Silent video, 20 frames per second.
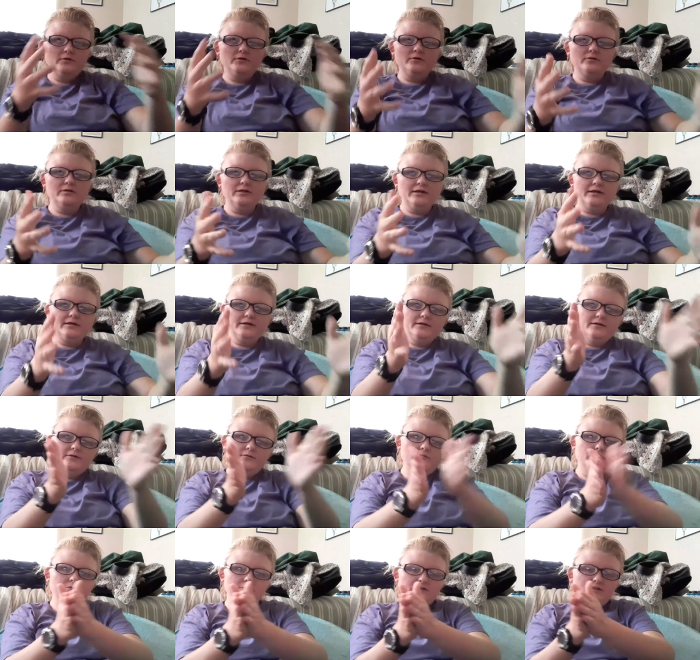You know, like
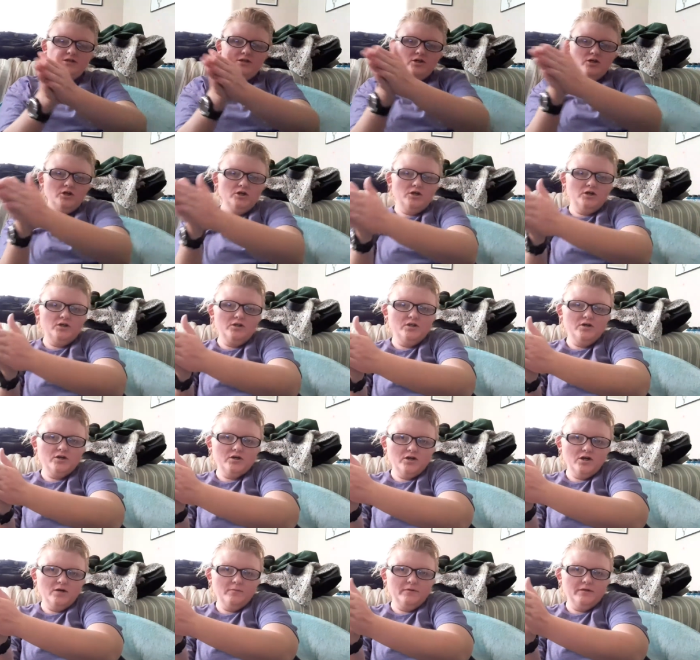really good they're
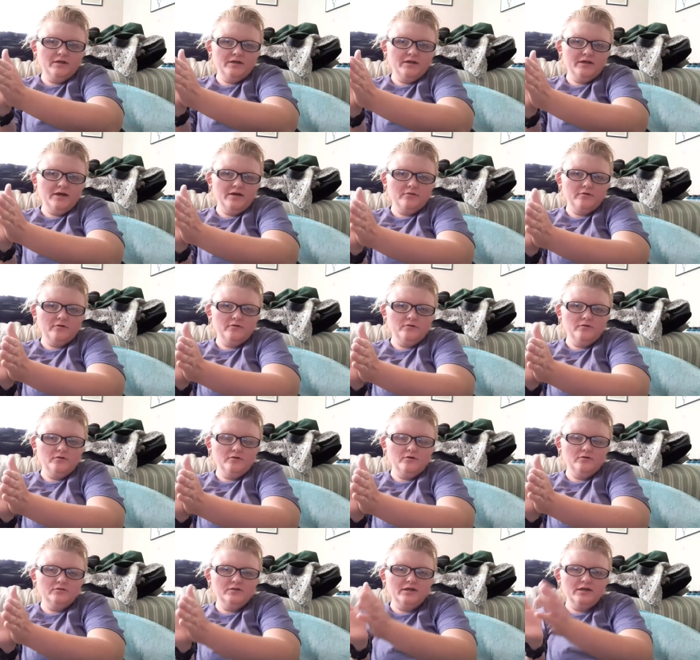coming together, you
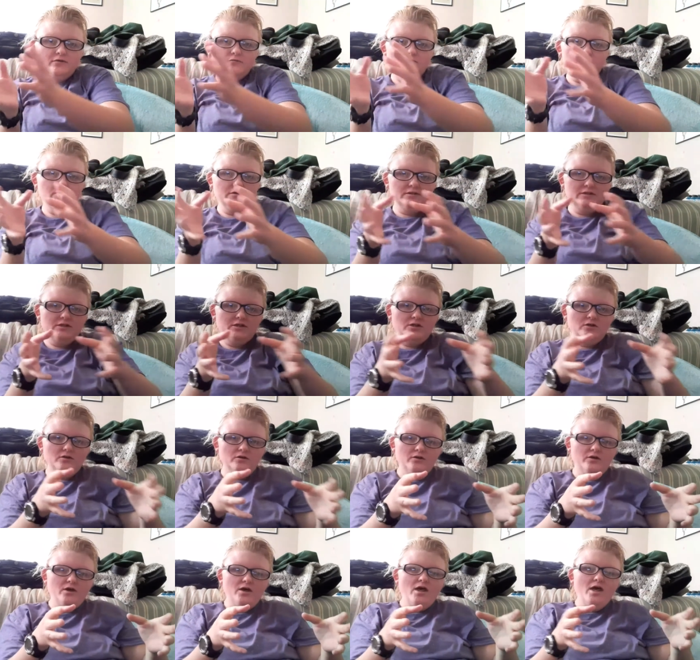know, like really
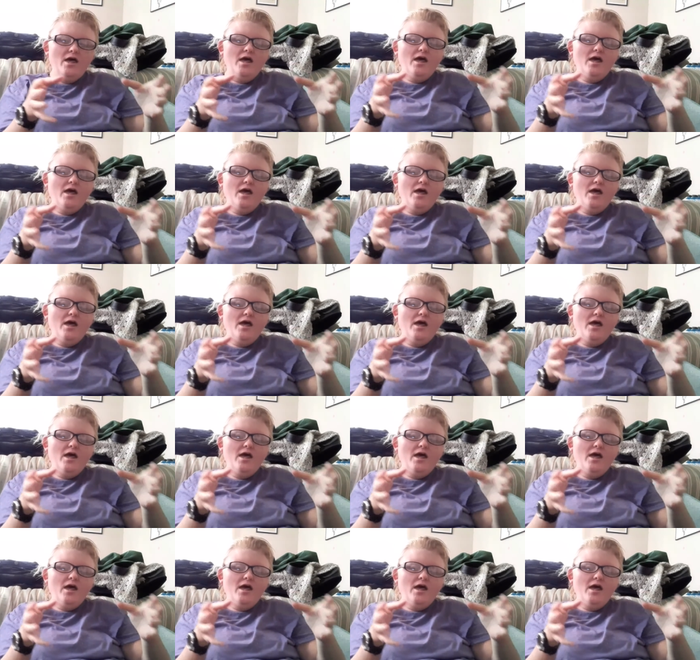good.